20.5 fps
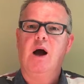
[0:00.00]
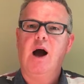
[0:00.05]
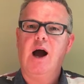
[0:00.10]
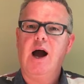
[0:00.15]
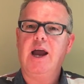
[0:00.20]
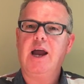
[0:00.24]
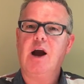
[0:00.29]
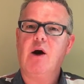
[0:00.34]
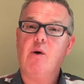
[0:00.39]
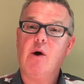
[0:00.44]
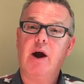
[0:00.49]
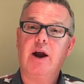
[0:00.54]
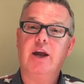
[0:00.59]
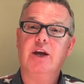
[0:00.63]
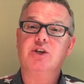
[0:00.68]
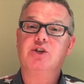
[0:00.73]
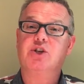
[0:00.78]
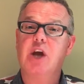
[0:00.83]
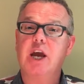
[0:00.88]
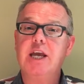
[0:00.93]
Hi, how are
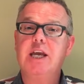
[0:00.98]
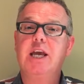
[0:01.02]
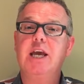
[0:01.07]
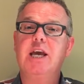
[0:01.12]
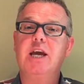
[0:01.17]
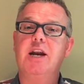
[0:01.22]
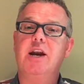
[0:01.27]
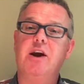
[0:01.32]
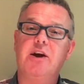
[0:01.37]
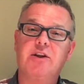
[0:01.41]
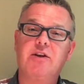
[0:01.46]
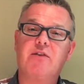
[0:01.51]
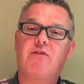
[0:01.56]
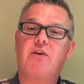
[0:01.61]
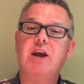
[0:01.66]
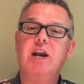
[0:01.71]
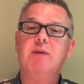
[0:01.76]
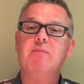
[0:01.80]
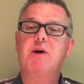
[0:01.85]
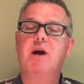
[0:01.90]
you? Shane Keegan here, the
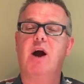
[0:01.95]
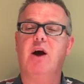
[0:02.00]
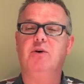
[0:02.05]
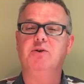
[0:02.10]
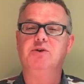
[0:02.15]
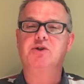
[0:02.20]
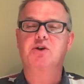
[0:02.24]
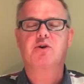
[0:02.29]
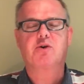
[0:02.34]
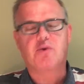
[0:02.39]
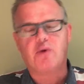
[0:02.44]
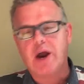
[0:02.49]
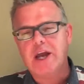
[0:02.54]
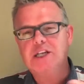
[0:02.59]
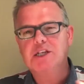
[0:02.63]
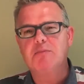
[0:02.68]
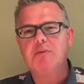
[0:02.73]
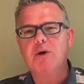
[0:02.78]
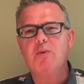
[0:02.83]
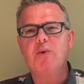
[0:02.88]
Freedom Coach. Great
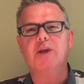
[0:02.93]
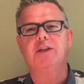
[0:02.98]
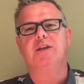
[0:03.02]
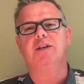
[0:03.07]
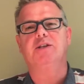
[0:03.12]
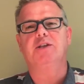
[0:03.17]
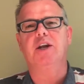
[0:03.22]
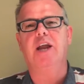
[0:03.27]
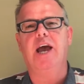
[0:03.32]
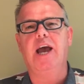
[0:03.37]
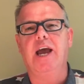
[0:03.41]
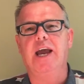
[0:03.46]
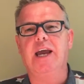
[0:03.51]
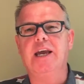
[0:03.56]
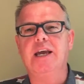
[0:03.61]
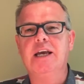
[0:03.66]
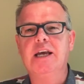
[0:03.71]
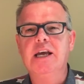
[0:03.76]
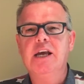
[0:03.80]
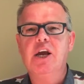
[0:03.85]
to be with you
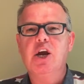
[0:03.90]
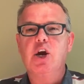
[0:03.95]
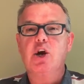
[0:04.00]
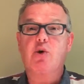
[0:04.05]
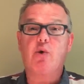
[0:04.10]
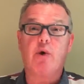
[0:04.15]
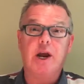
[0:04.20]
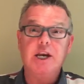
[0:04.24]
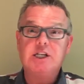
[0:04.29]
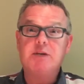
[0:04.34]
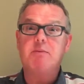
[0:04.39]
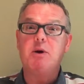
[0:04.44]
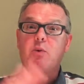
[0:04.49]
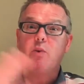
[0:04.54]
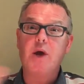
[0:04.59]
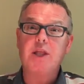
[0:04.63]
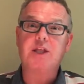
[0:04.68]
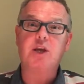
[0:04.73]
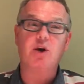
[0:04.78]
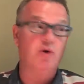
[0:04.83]
today. Great to be
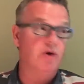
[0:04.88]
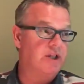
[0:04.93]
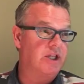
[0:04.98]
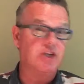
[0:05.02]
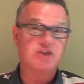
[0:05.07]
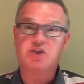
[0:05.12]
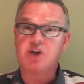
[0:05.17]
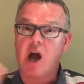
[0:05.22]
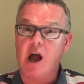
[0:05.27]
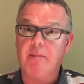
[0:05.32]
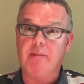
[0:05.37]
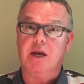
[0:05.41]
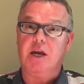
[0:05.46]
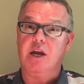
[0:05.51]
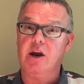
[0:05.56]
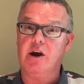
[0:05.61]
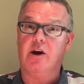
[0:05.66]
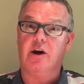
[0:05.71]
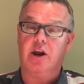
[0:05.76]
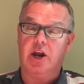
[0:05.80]
with you at this time of
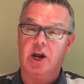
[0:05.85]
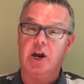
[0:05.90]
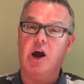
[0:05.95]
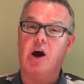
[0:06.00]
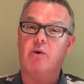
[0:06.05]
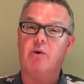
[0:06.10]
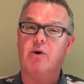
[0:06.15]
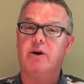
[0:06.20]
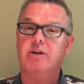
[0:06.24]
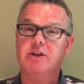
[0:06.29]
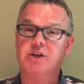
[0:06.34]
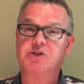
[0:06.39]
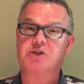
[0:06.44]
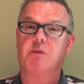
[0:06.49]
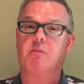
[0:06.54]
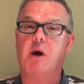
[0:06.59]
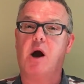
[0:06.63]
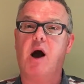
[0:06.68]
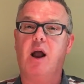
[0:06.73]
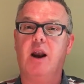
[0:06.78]
year. You know, we're in the
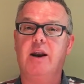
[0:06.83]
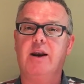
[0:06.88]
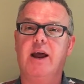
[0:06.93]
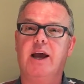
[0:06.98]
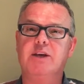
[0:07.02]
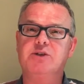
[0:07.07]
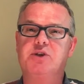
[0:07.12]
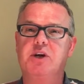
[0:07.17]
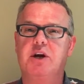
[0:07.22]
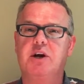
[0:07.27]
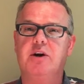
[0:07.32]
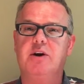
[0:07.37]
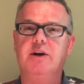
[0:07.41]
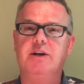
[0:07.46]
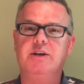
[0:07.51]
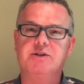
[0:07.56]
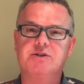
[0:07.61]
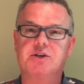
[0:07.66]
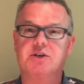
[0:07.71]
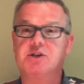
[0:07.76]
summer holidays here,
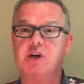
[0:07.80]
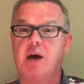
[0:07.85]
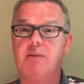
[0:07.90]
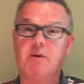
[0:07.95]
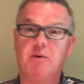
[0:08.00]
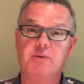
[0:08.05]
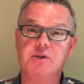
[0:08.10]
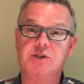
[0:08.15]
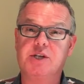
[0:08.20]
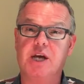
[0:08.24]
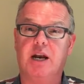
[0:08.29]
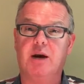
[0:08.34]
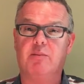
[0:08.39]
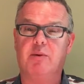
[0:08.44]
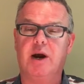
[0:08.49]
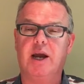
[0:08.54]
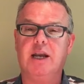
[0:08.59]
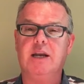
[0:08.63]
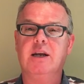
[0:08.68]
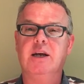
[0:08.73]
and it's the time when we
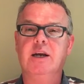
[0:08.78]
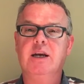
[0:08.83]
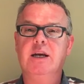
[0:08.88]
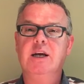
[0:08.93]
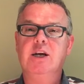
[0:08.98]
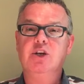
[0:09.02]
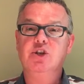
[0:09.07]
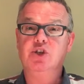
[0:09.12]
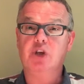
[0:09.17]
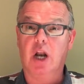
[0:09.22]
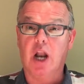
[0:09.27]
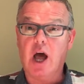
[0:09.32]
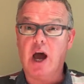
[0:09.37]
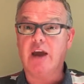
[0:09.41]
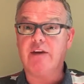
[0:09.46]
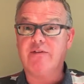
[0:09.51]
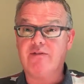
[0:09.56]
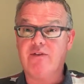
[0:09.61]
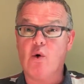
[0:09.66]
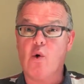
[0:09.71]
celebrate
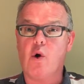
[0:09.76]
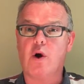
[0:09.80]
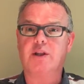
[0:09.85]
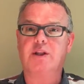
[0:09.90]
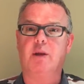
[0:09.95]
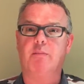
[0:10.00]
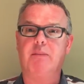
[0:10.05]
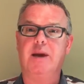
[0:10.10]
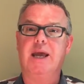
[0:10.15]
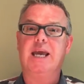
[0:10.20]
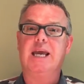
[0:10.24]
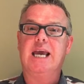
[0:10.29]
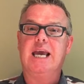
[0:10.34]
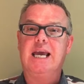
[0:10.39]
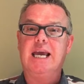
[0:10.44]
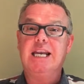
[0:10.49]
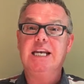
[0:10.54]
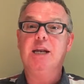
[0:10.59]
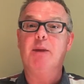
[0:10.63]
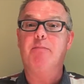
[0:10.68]
July 4th, the big
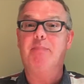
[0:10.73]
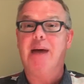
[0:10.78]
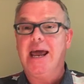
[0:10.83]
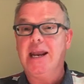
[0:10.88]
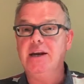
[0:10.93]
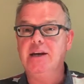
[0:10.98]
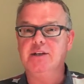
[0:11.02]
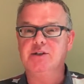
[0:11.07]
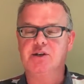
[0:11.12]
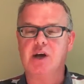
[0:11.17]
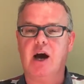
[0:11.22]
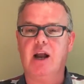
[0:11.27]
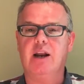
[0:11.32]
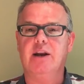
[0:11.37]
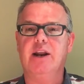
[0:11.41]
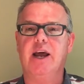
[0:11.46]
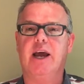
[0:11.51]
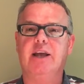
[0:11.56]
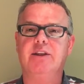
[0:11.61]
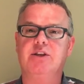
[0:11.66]
independence
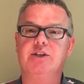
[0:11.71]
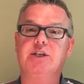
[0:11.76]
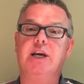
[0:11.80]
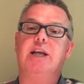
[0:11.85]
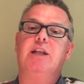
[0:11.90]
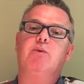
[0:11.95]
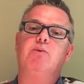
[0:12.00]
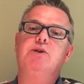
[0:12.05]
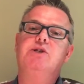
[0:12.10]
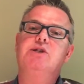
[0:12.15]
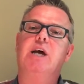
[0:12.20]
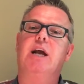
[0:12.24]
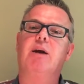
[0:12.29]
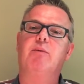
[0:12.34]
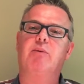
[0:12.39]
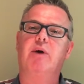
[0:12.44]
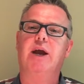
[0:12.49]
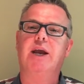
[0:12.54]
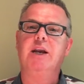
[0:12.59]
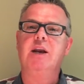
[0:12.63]
holiday, the day that we
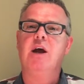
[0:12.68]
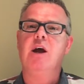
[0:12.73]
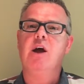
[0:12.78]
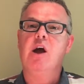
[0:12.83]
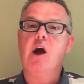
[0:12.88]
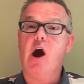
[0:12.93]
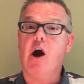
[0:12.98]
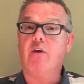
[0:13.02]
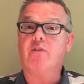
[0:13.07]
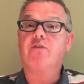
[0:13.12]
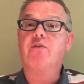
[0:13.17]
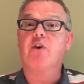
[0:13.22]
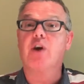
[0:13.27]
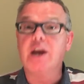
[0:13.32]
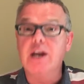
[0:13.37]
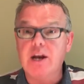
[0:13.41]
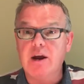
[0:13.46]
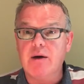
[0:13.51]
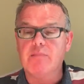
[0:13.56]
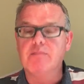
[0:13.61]
celebrate our
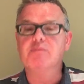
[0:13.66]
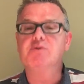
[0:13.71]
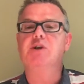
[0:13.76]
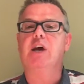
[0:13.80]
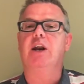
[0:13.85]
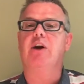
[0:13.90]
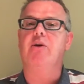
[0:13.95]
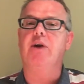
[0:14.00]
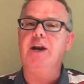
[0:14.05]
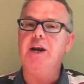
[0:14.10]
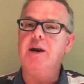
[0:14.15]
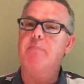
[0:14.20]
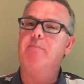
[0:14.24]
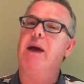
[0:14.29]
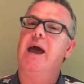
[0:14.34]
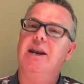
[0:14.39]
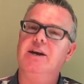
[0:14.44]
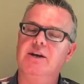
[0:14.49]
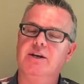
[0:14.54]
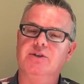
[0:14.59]
freedoms and our
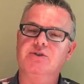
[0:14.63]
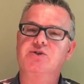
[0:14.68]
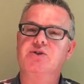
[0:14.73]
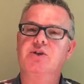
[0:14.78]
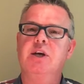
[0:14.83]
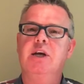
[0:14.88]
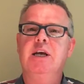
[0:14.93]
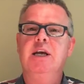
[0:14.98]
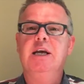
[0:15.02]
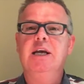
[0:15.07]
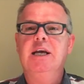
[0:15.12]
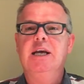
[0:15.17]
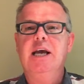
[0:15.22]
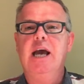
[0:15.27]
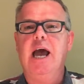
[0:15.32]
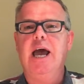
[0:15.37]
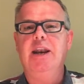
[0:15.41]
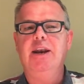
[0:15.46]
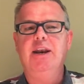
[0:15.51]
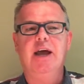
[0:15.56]
independence.
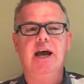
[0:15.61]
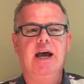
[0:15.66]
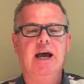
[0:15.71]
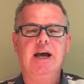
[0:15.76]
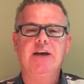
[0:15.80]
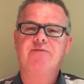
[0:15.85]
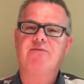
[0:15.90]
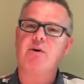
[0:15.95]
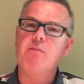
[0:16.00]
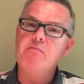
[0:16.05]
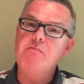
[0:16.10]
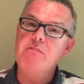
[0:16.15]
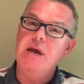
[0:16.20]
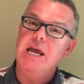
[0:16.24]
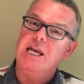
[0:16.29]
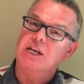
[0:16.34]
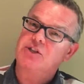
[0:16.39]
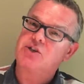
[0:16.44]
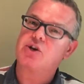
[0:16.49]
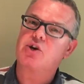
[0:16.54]
And uh, for
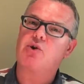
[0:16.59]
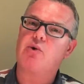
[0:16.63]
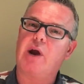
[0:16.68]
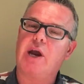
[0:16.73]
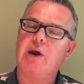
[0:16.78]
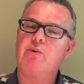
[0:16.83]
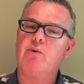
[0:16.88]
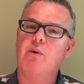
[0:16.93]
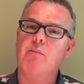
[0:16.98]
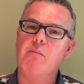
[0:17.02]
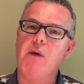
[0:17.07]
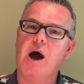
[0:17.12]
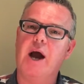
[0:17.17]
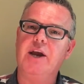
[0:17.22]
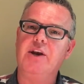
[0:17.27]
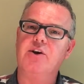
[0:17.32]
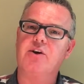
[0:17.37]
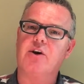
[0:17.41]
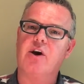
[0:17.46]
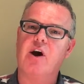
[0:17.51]
me, it's a great
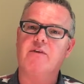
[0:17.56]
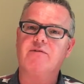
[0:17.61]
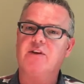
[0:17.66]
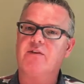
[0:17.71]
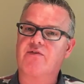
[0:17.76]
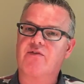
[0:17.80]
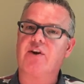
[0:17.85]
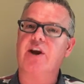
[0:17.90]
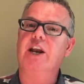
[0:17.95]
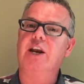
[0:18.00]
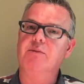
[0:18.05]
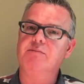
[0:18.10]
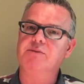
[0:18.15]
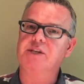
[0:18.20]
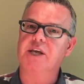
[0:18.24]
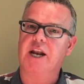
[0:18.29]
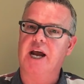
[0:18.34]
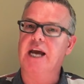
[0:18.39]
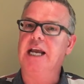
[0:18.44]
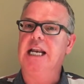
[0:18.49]
reminder of the freedoms
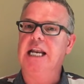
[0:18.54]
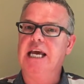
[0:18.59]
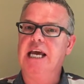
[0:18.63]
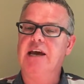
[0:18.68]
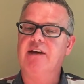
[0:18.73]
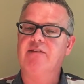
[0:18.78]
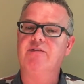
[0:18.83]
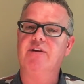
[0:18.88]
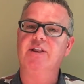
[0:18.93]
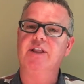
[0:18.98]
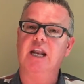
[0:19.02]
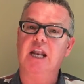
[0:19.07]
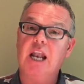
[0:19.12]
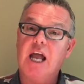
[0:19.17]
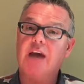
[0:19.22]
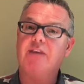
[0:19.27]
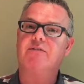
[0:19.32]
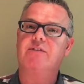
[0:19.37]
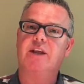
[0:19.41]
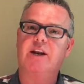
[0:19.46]
that I live and the
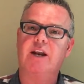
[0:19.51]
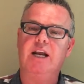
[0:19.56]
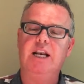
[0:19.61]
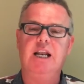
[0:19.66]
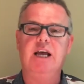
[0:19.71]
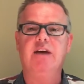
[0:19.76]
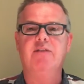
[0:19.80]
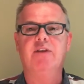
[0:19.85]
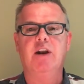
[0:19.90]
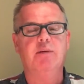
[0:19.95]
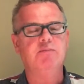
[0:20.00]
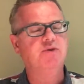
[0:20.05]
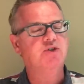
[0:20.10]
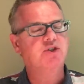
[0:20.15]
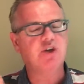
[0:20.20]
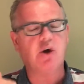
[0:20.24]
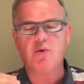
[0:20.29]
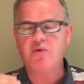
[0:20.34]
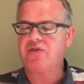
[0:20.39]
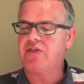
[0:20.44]
life that I live. And I'm
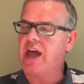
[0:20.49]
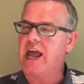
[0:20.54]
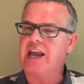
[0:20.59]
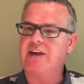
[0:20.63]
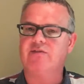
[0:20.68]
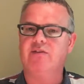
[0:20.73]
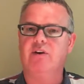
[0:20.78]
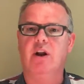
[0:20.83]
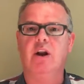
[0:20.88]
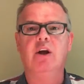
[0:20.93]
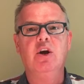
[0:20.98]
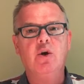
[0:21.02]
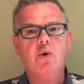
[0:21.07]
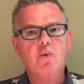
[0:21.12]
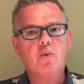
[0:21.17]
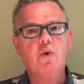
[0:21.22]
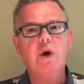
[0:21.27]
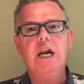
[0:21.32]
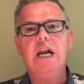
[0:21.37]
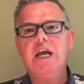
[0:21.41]
so thankful,
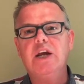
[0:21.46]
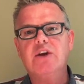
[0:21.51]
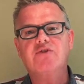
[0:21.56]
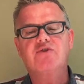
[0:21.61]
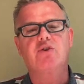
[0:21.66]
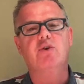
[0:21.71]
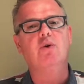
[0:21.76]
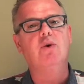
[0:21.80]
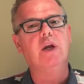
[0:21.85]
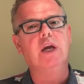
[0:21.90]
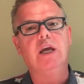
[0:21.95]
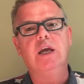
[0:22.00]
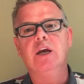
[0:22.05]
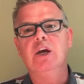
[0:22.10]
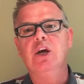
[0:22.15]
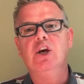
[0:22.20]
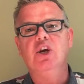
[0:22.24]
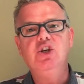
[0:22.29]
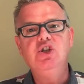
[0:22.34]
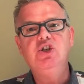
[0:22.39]
really and truly,
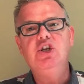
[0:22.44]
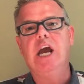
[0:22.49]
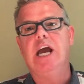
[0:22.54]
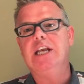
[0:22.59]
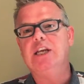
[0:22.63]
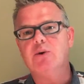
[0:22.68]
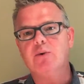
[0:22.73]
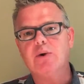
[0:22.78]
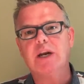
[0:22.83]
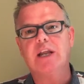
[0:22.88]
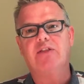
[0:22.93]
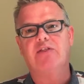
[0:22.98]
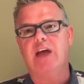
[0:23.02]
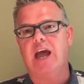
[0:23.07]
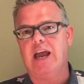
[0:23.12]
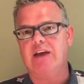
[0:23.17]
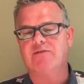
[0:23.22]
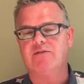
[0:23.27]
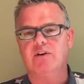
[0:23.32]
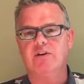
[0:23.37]
genuinely
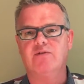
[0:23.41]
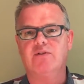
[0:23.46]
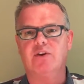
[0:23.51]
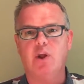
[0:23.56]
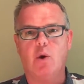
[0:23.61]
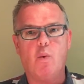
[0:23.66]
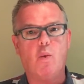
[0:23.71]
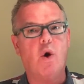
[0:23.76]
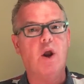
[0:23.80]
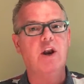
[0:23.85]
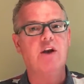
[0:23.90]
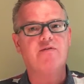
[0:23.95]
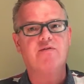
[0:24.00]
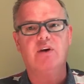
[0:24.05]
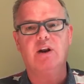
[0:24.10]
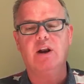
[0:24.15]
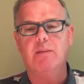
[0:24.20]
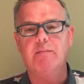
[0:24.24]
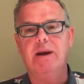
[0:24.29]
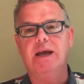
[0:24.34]
thankful for the
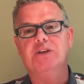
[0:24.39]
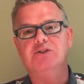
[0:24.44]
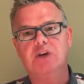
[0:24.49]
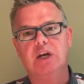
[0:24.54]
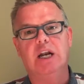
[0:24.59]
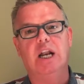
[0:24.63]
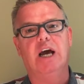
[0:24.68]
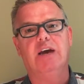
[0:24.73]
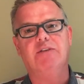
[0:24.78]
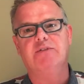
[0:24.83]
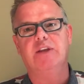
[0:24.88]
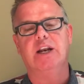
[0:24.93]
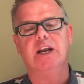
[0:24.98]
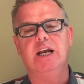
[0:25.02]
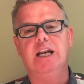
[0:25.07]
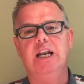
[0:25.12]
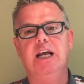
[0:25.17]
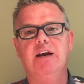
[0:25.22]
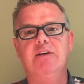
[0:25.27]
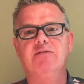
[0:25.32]
wonderful, amazing life that
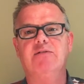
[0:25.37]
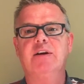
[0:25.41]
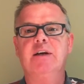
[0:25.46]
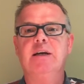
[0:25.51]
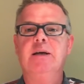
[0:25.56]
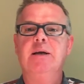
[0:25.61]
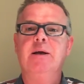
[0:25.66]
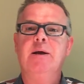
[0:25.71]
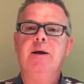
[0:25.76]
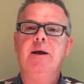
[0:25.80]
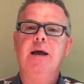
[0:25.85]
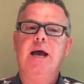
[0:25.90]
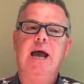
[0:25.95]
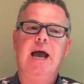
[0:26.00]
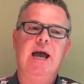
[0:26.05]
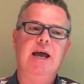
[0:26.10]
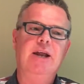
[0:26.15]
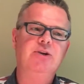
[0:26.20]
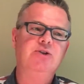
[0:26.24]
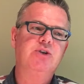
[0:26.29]
I live.
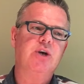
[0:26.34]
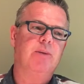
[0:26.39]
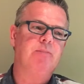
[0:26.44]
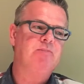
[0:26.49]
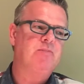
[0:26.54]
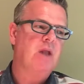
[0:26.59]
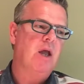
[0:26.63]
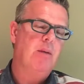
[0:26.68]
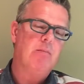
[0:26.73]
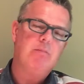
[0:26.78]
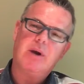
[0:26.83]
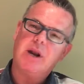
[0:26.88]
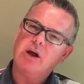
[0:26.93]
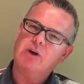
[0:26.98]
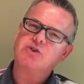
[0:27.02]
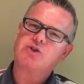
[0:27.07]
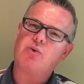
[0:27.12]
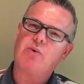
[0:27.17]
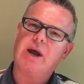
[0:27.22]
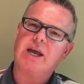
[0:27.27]
And, but I
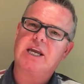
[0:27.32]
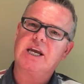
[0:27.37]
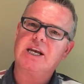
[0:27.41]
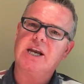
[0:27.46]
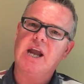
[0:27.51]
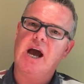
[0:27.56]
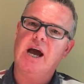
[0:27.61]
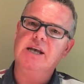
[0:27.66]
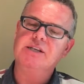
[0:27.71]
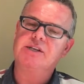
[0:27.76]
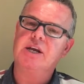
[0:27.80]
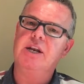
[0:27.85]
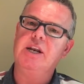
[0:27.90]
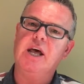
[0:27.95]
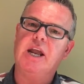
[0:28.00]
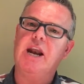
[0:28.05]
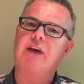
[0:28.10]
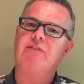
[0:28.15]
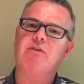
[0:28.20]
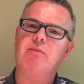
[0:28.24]
also recognize that
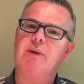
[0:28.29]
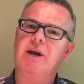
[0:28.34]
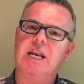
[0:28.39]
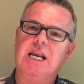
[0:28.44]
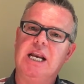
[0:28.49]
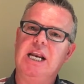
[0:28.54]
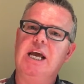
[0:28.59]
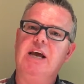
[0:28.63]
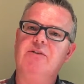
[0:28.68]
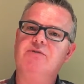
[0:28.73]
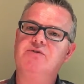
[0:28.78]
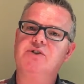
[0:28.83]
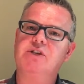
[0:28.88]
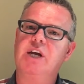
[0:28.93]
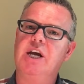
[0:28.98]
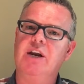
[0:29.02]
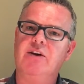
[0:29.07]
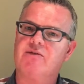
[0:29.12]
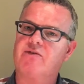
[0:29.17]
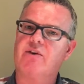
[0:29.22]
not everybody lives
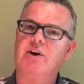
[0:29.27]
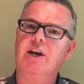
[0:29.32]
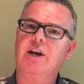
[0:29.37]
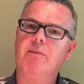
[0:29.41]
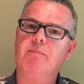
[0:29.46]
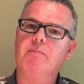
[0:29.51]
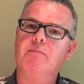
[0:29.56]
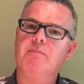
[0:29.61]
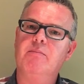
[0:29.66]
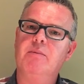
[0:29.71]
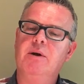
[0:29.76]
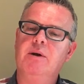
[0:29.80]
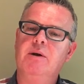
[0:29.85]
in freedom